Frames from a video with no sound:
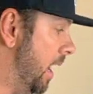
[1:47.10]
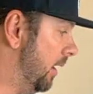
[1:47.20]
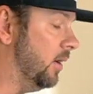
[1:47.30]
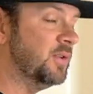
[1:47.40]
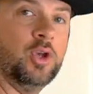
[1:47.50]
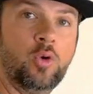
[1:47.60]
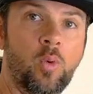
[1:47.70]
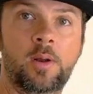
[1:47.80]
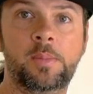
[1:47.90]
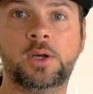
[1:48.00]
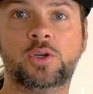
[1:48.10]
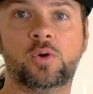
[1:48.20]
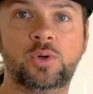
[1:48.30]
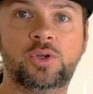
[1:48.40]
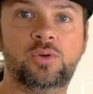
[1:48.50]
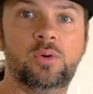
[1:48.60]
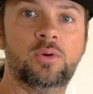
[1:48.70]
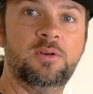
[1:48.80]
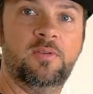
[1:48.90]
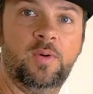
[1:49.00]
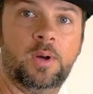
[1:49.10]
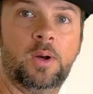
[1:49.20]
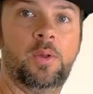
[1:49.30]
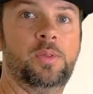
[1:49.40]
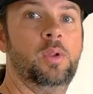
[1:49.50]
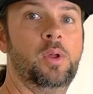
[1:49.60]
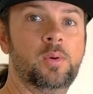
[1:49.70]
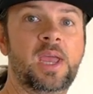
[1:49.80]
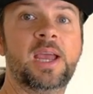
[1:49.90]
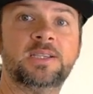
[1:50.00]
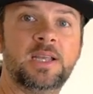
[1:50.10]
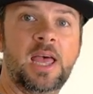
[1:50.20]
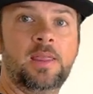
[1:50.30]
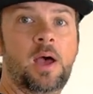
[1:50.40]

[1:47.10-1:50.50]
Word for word: and also you wanna make sure what you do is you figure out the location and the